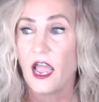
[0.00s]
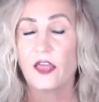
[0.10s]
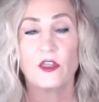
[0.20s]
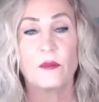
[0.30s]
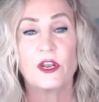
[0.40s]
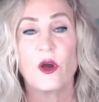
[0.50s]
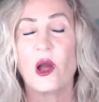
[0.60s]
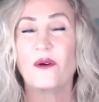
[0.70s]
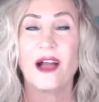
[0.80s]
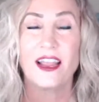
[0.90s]
and let me know
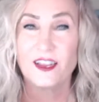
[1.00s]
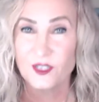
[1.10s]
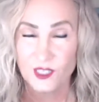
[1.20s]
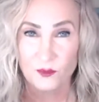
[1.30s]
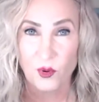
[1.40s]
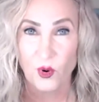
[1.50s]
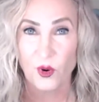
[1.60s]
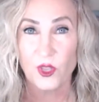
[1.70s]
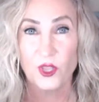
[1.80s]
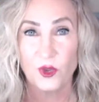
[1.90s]
how I can
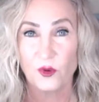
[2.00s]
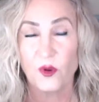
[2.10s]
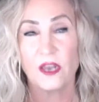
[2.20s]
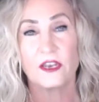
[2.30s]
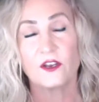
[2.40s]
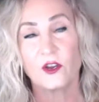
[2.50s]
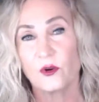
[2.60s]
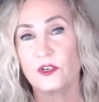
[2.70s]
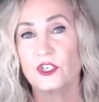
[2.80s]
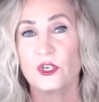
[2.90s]
support you and
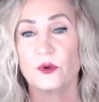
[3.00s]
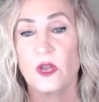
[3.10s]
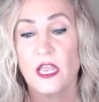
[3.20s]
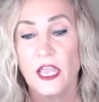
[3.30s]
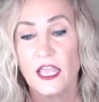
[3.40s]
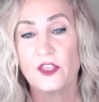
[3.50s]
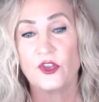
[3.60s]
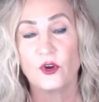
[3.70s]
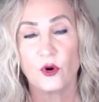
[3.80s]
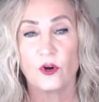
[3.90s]
encourage you
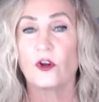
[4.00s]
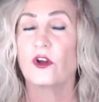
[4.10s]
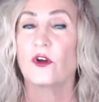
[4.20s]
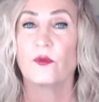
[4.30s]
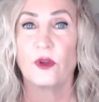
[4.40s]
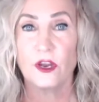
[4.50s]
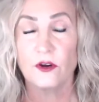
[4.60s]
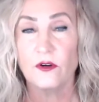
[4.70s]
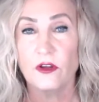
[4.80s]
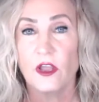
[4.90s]
in your
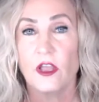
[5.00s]
career,